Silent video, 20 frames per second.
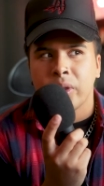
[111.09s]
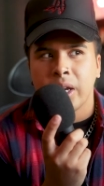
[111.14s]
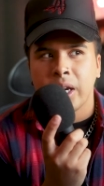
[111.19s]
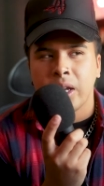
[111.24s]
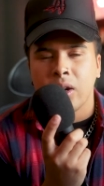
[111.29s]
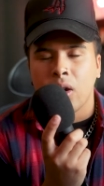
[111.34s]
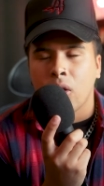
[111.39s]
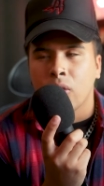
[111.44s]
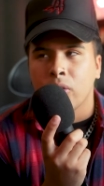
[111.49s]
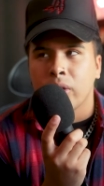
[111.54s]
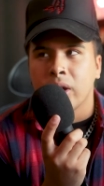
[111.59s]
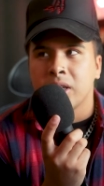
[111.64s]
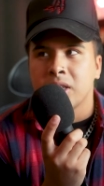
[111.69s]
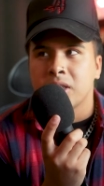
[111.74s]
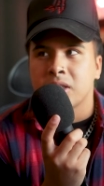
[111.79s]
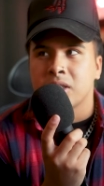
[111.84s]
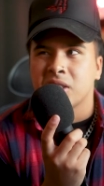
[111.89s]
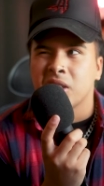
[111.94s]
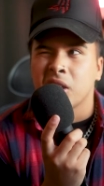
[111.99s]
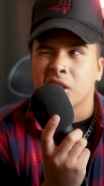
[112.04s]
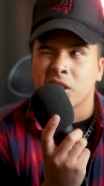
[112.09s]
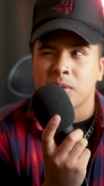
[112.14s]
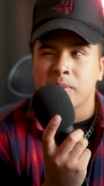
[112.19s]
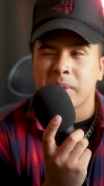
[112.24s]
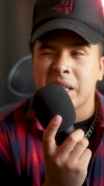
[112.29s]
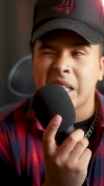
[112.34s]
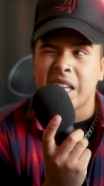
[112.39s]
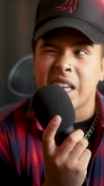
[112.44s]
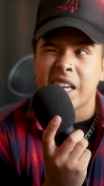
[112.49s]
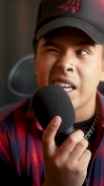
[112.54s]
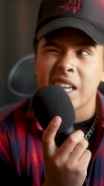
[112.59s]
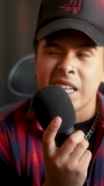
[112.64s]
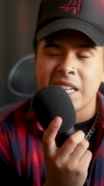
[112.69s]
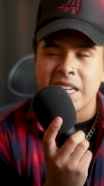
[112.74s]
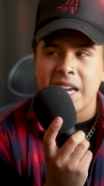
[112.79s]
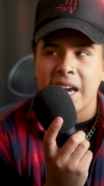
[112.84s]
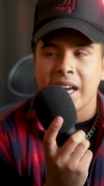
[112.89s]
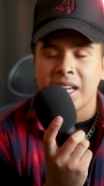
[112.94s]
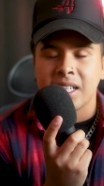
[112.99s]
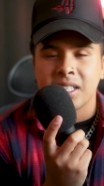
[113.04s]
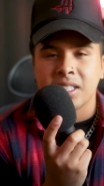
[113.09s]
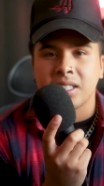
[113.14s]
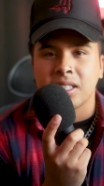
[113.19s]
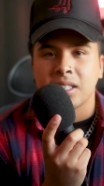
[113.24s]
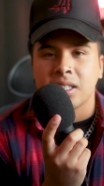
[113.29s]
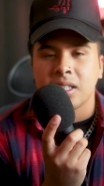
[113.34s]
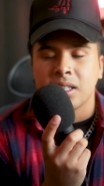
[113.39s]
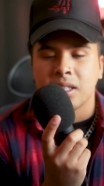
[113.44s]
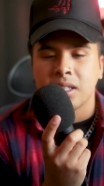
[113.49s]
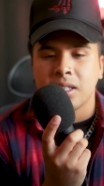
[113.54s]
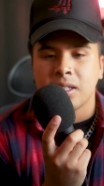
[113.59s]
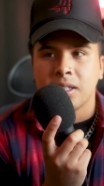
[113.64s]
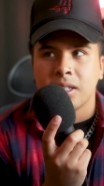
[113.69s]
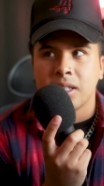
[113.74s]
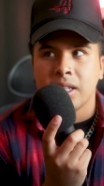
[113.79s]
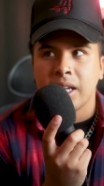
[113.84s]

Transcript: it already sucks me in as the